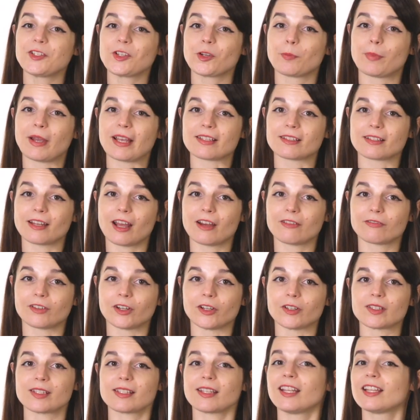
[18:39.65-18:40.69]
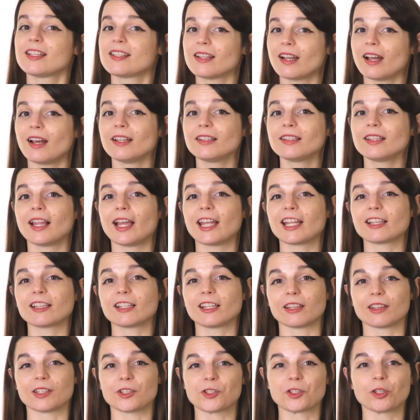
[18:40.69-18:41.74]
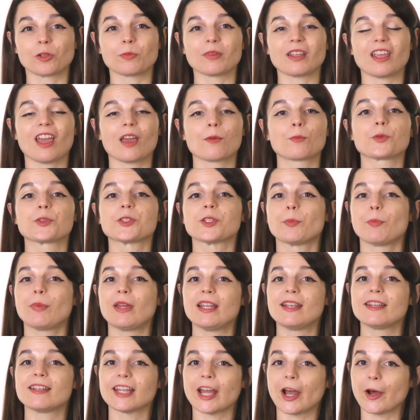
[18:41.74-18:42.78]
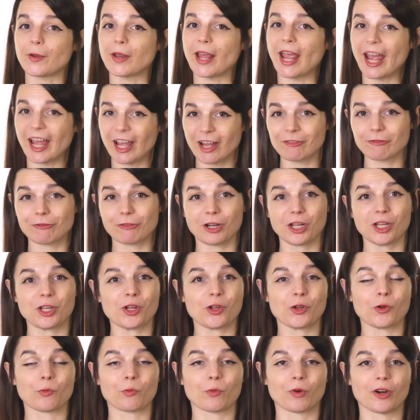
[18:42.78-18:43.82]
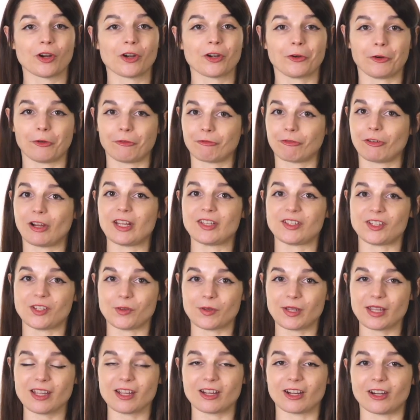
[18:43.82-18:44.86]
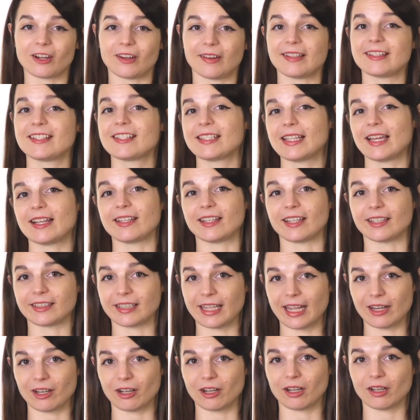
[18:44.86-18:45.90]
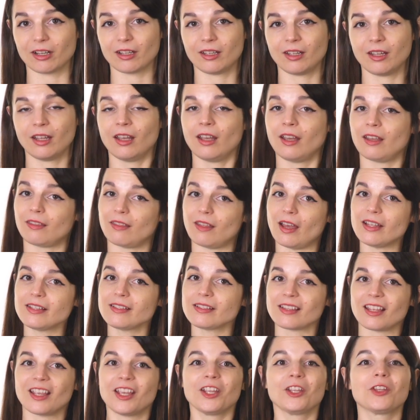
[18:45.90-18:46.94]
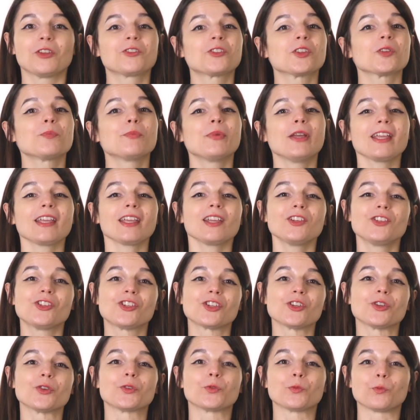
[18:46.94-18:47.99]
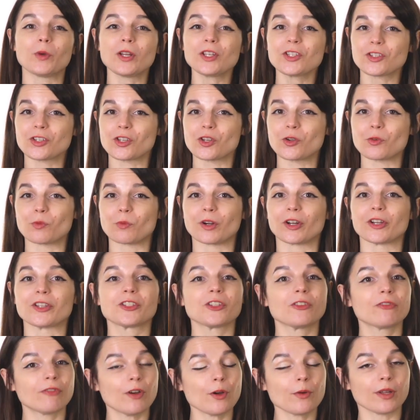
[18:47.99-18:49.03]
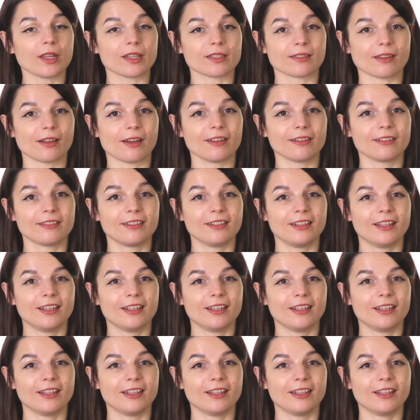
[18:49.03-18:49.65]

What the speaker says: your best efforts, it's unlikely that you'll be able to pin down every new word or phrase you hear and study it later. Thus, you should pick and choose which new words you focus on.